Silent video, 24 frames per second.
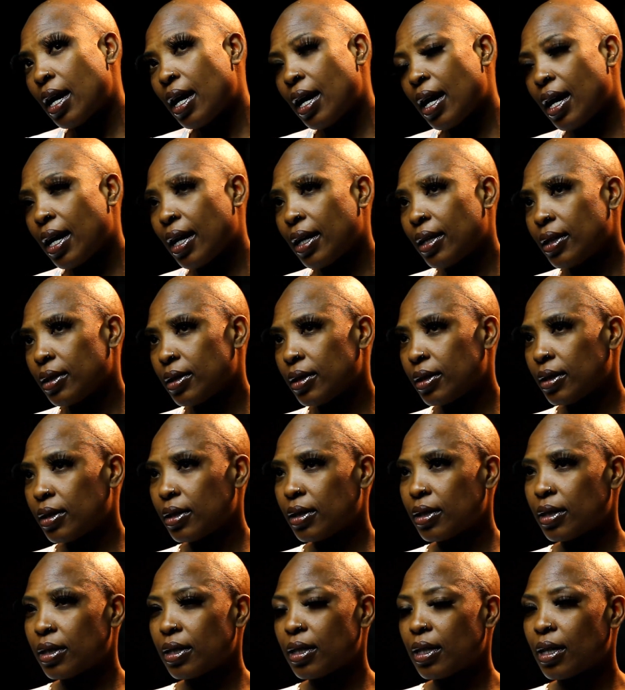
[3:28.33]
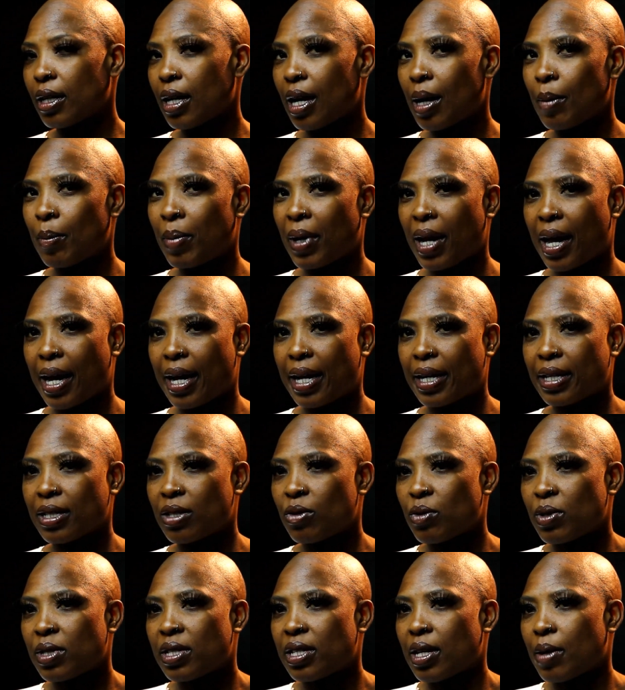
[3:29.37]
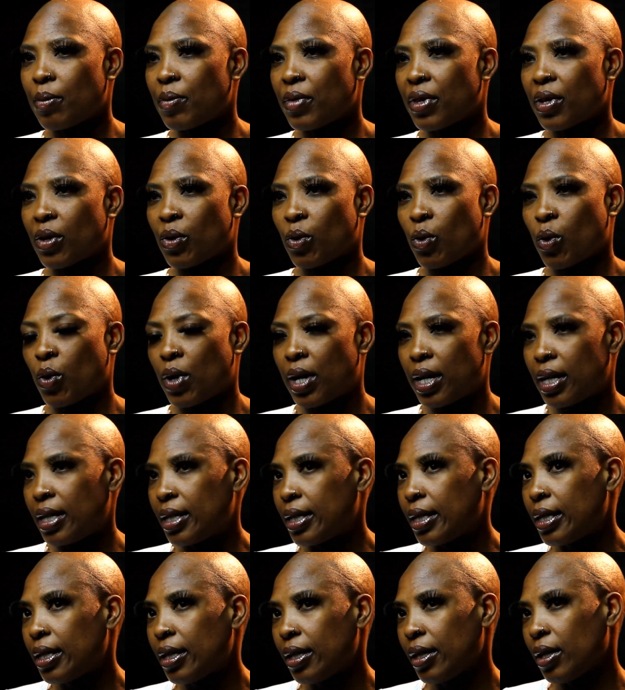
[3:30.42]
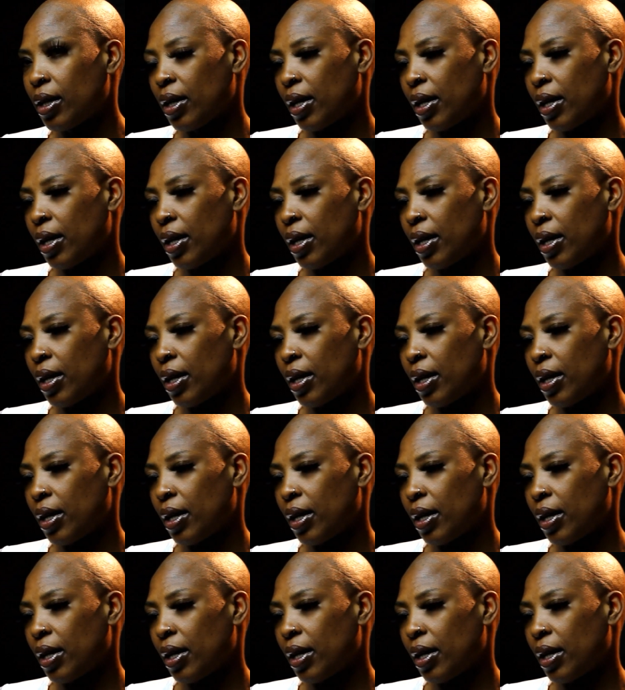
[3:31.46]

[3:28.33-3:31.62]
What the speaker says: and apply it with something oily,